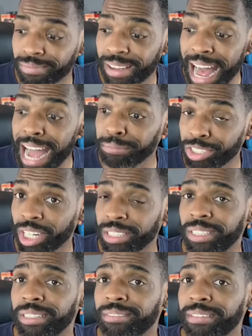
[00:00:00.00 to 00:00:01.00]
I'm
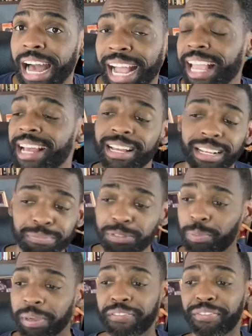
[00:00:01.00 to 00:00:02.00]
judging, I can't
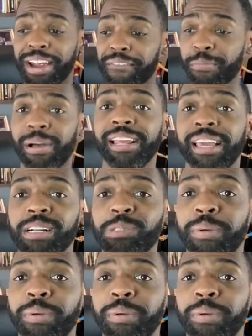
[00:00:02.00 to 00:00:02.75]
speak for everybody else,